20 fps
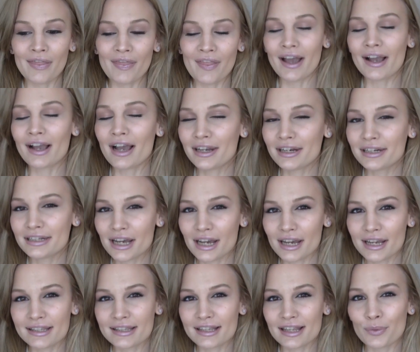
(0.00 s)
And that kind of
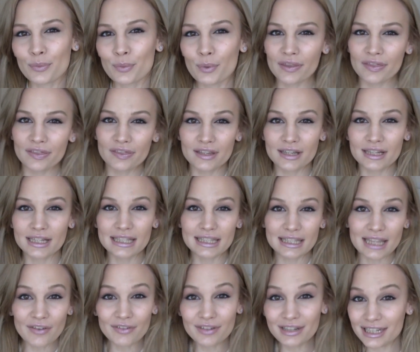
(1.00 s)
ties in with the
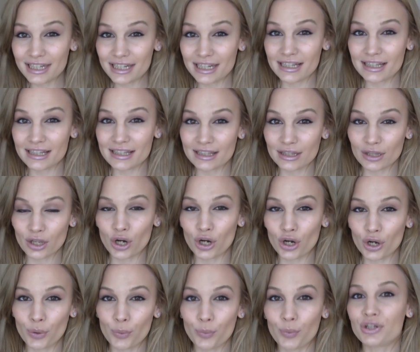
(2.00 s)
70s
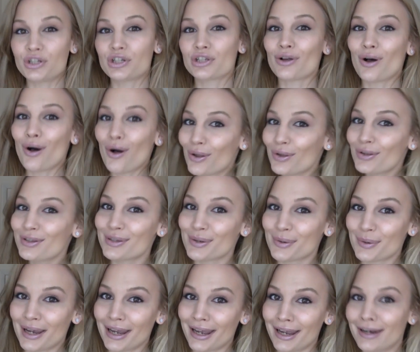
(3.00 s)
look, which is
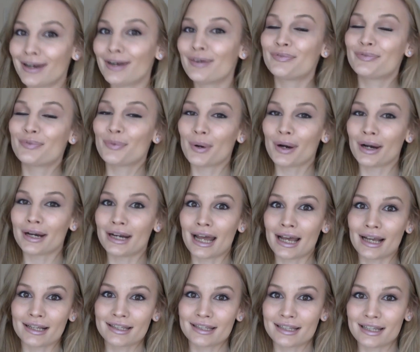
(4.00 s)
also in for next